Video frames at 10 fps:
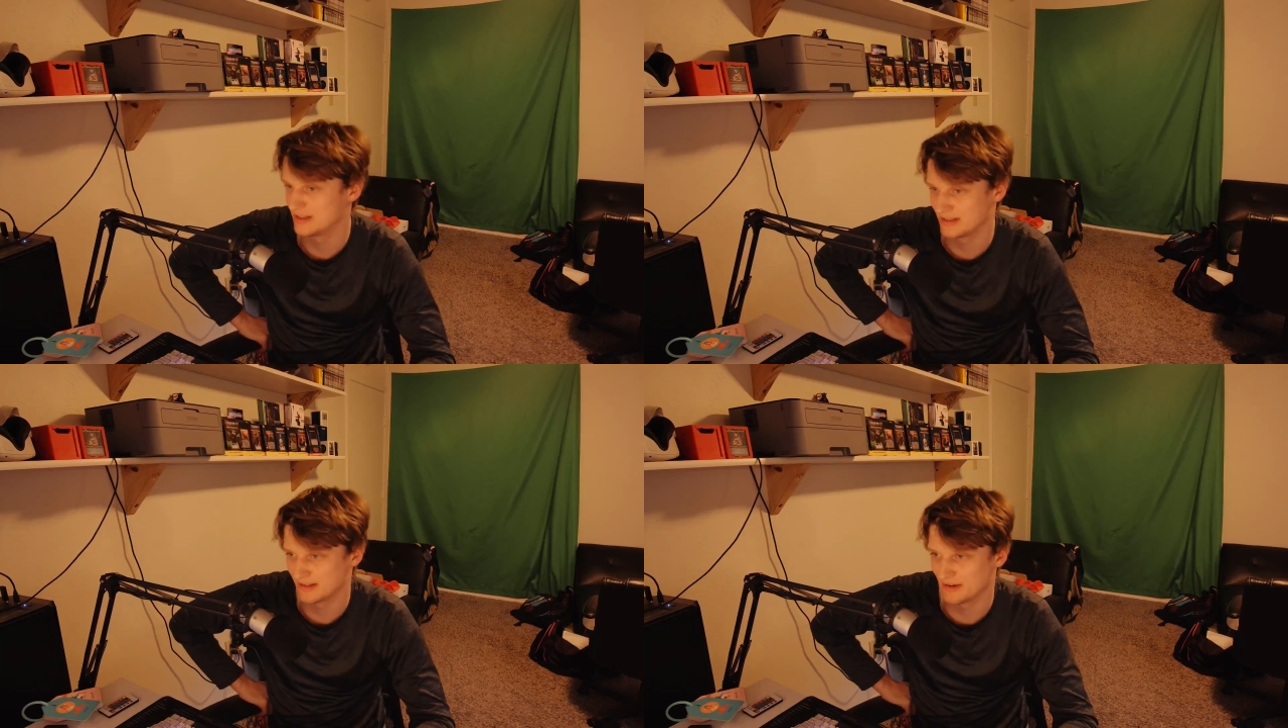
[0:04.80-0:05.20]

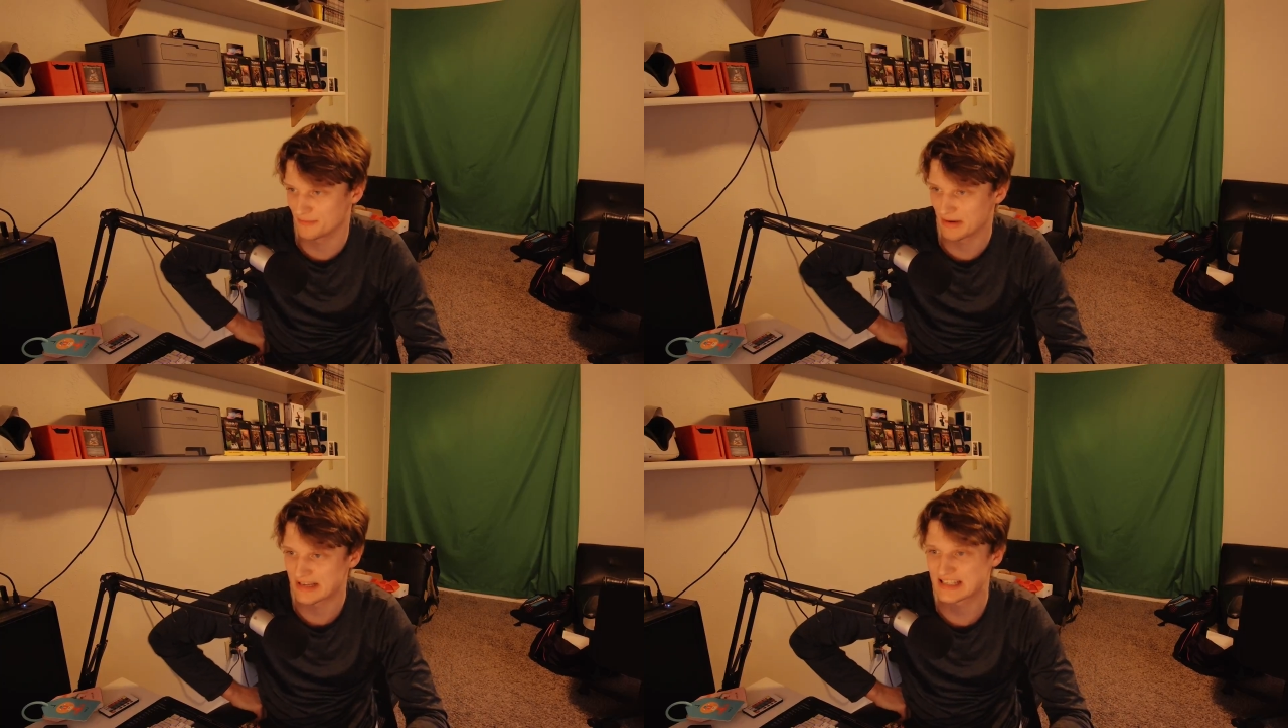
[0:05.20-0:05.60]
of
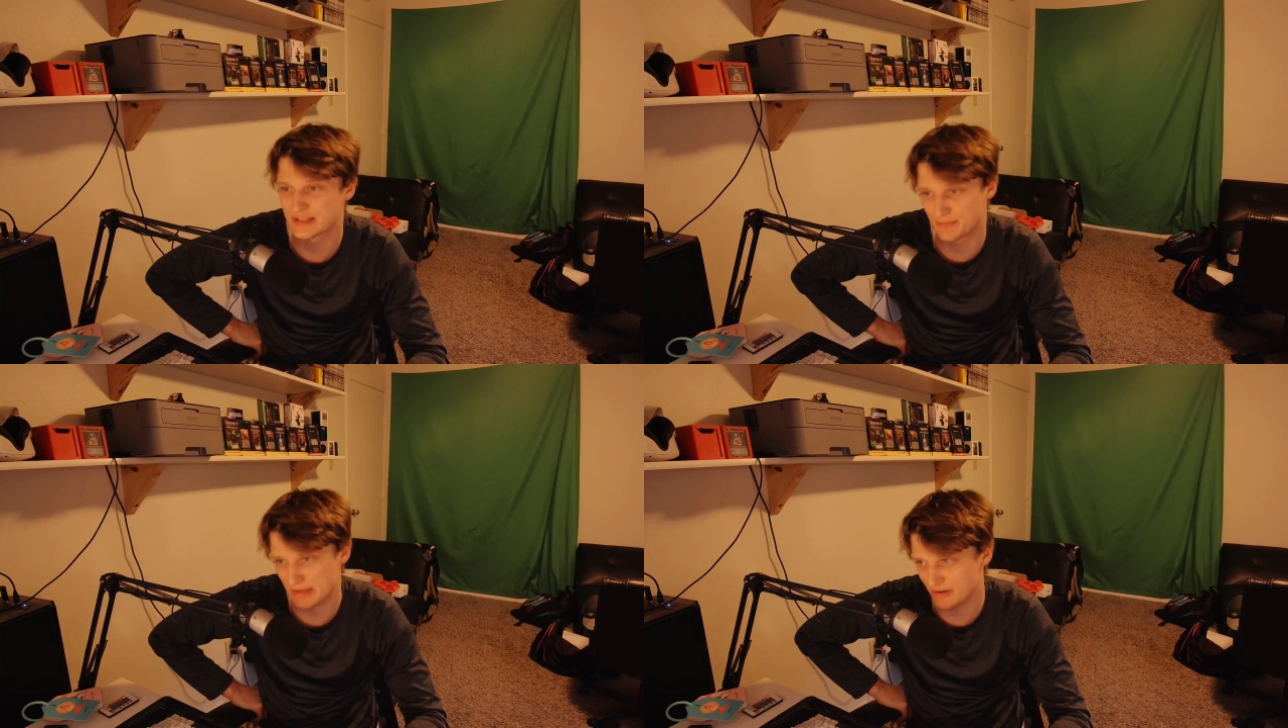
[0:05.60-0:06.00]
my
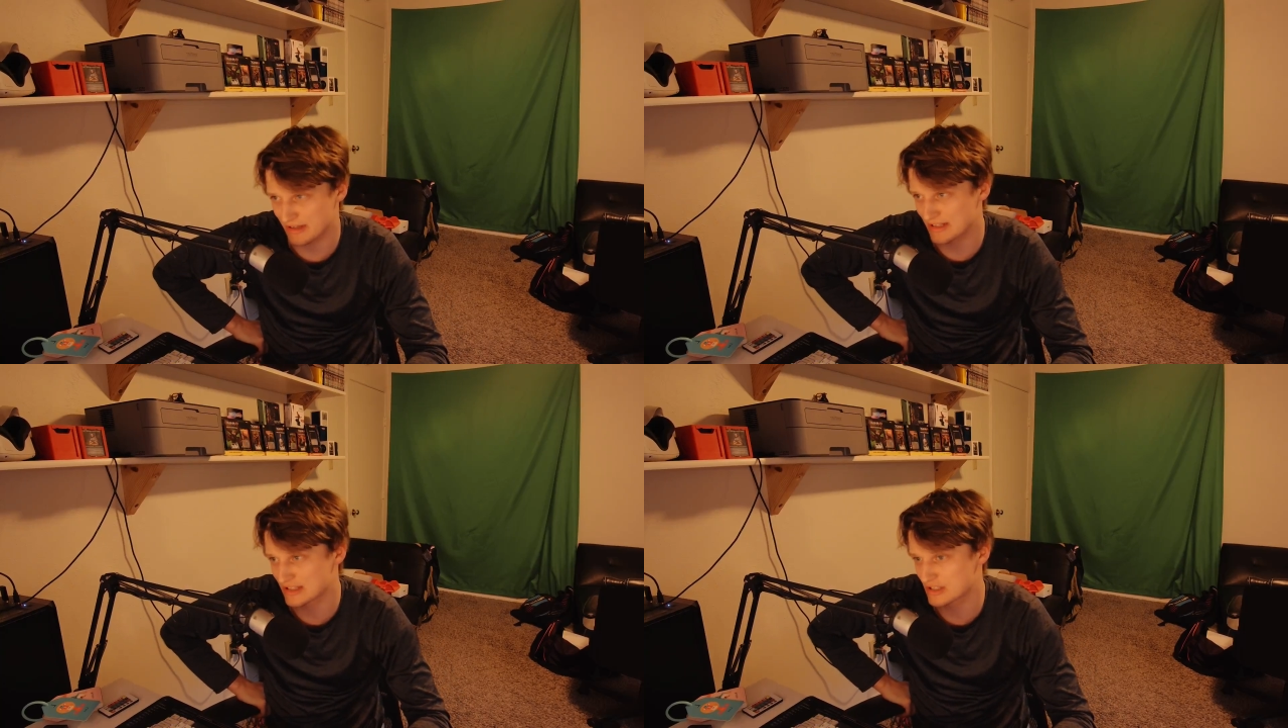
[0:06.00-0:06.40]

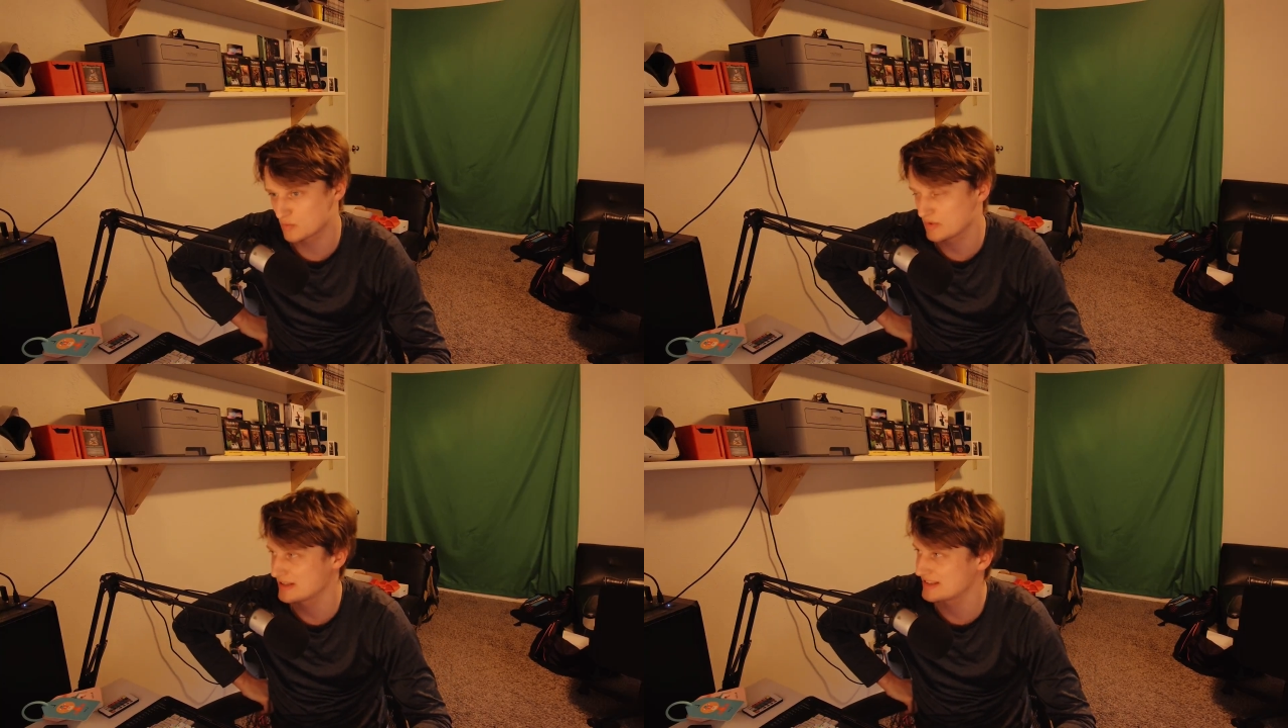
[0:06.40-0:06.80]
experience
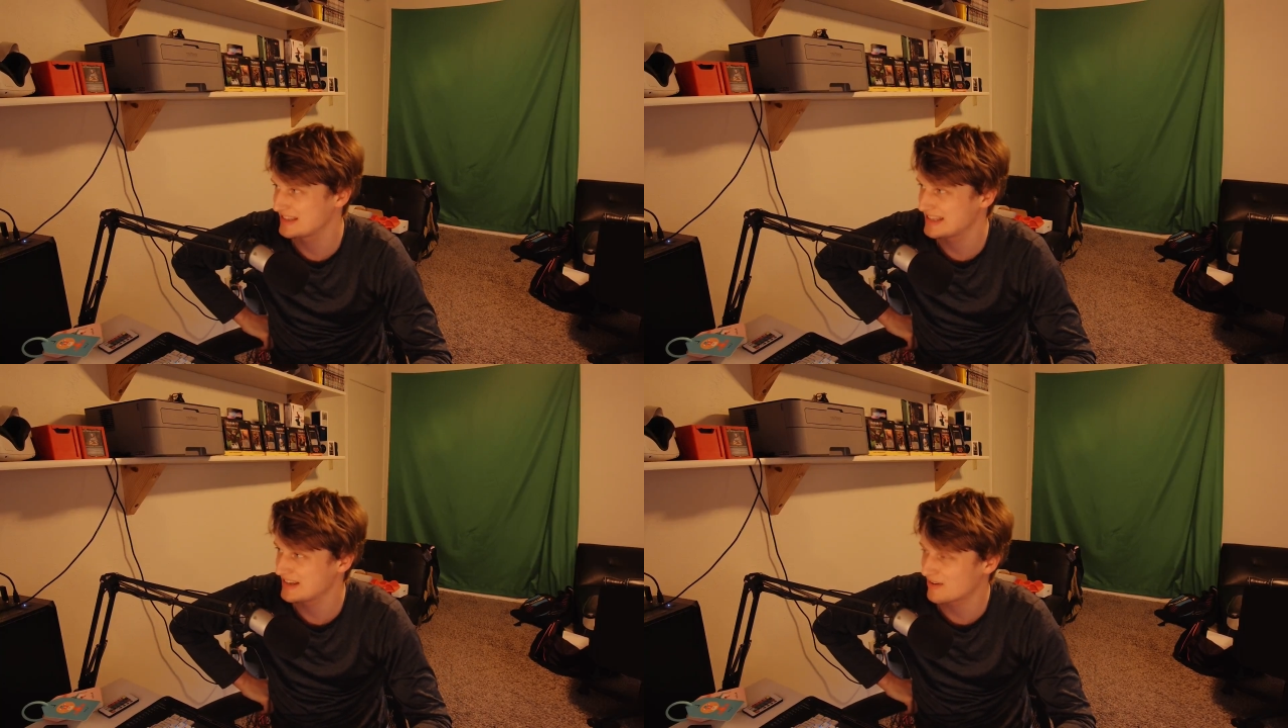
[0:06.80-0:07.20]
with
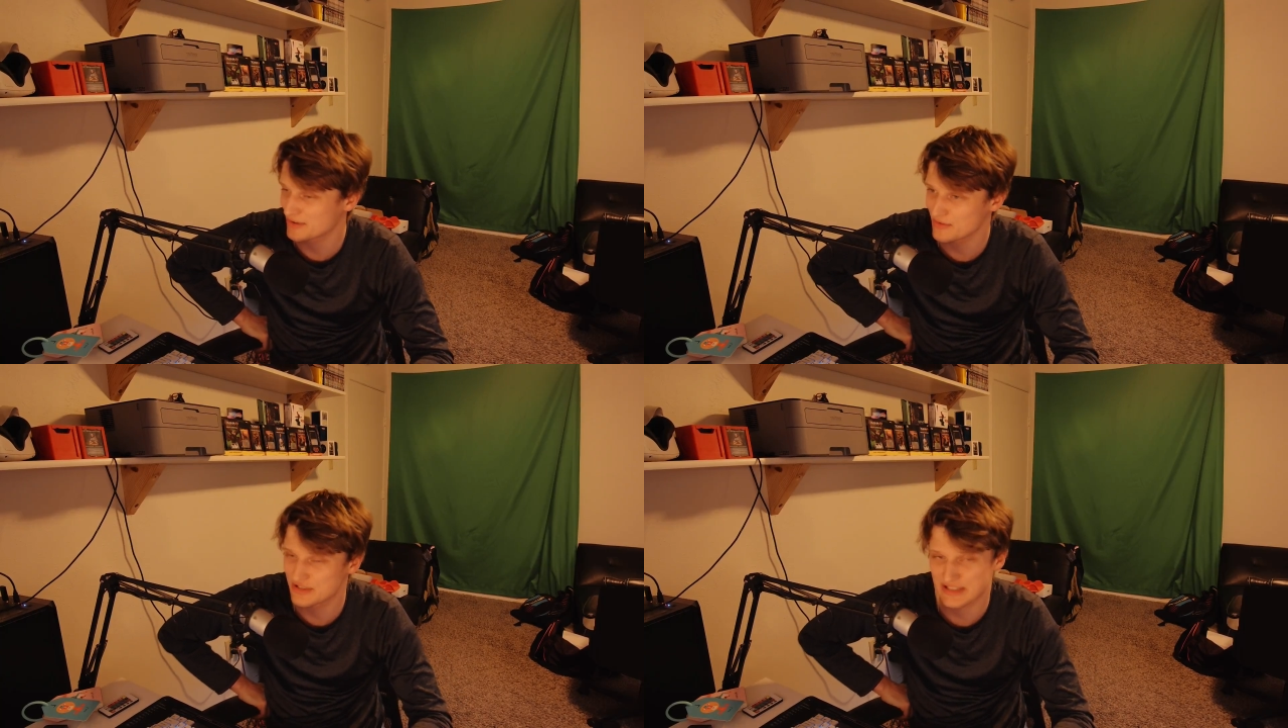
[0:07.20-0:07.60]
the
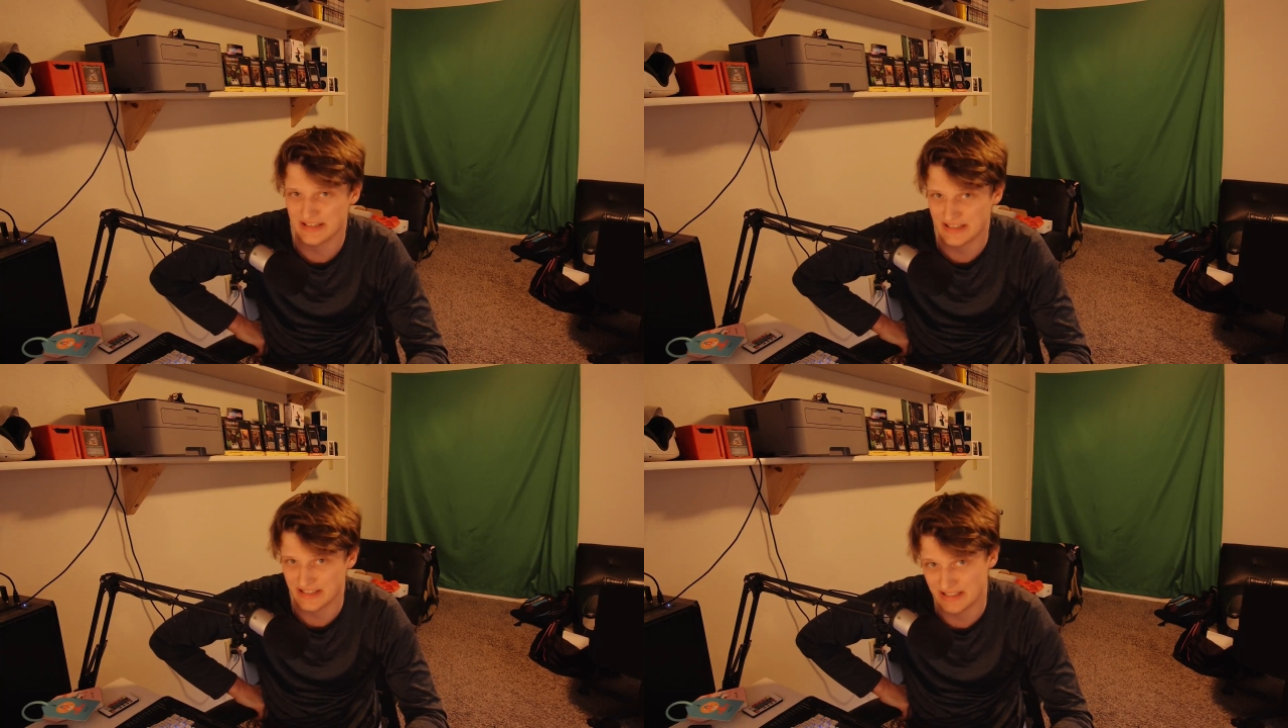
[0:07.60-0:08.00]
ROG
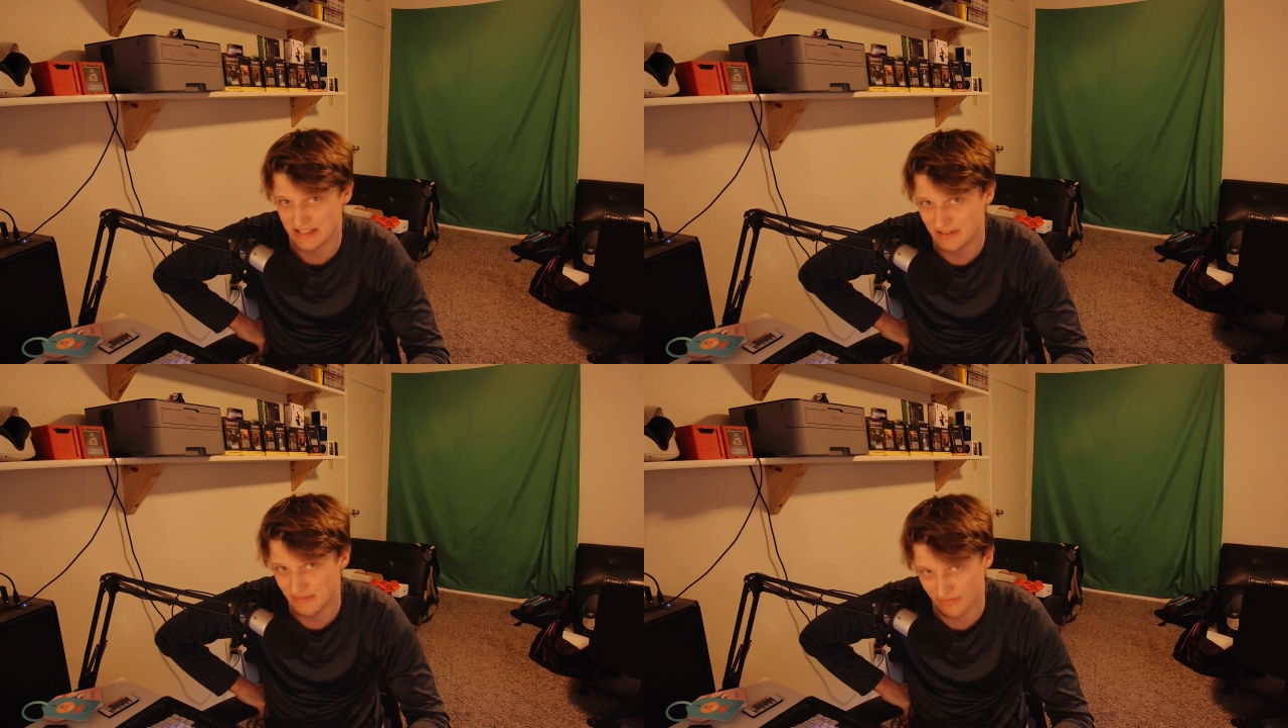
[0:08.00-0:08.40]

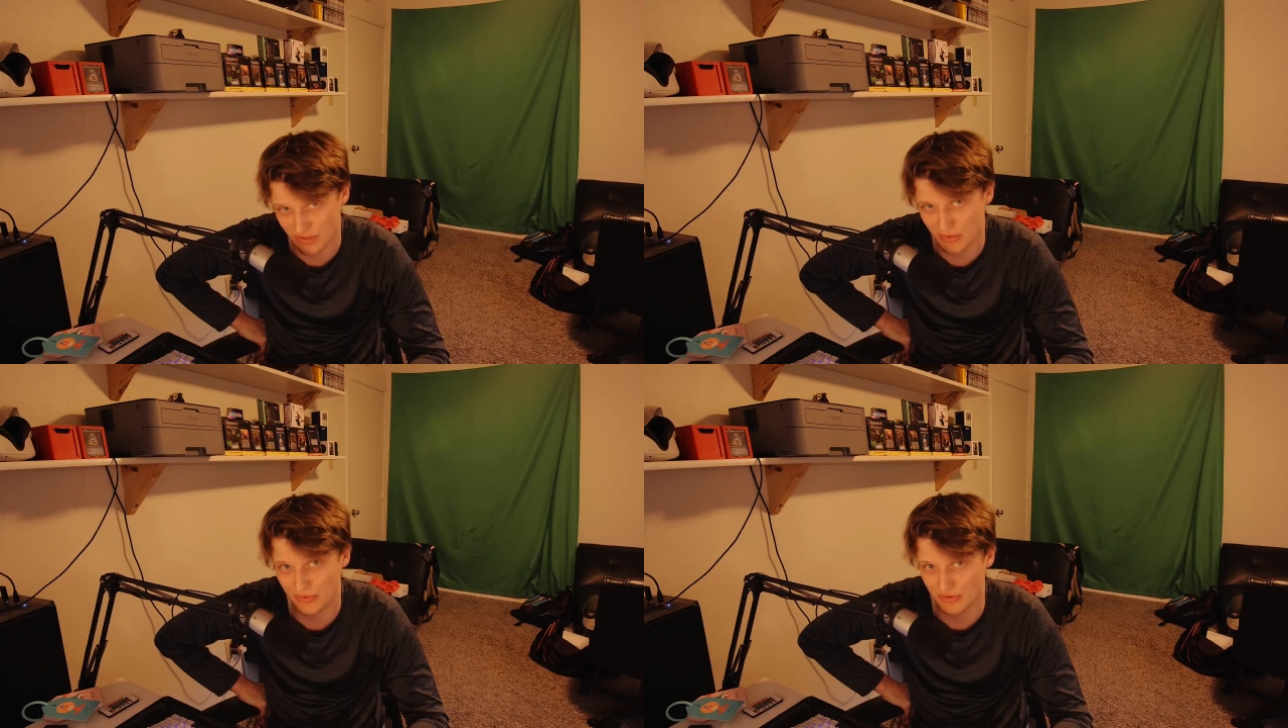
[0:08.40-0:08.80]
Z
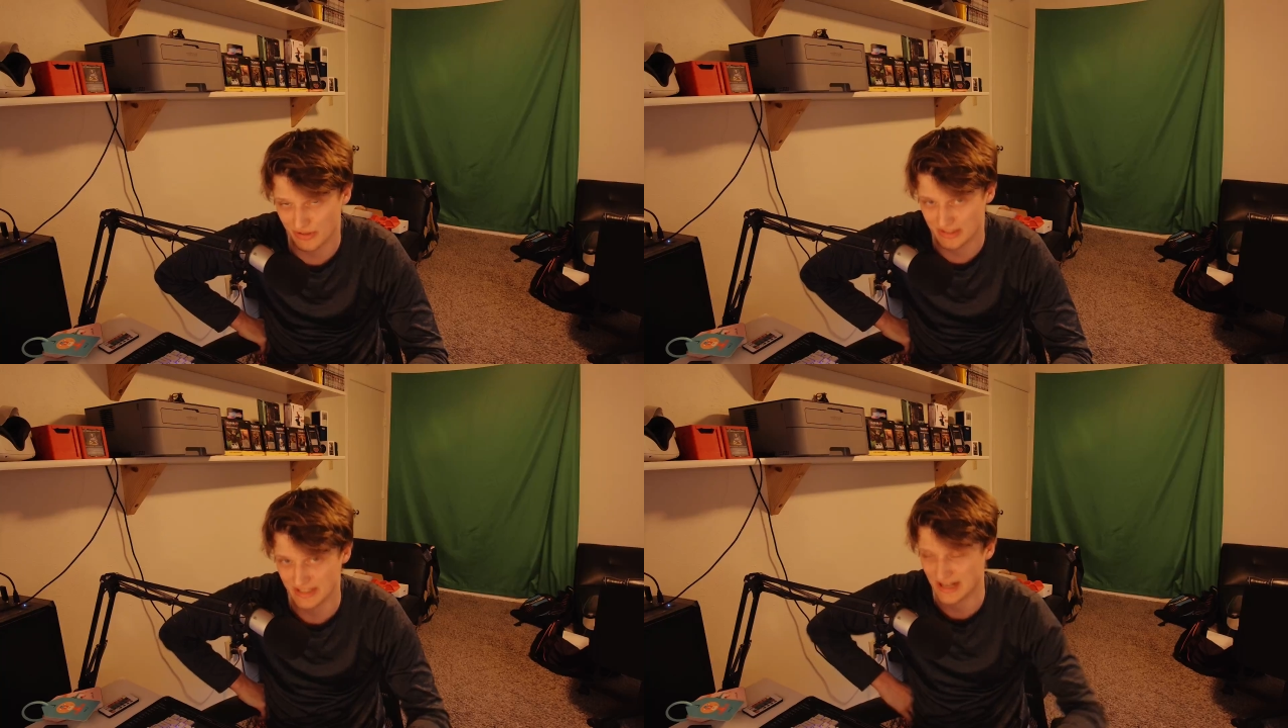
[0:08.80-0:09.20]
Flow 13.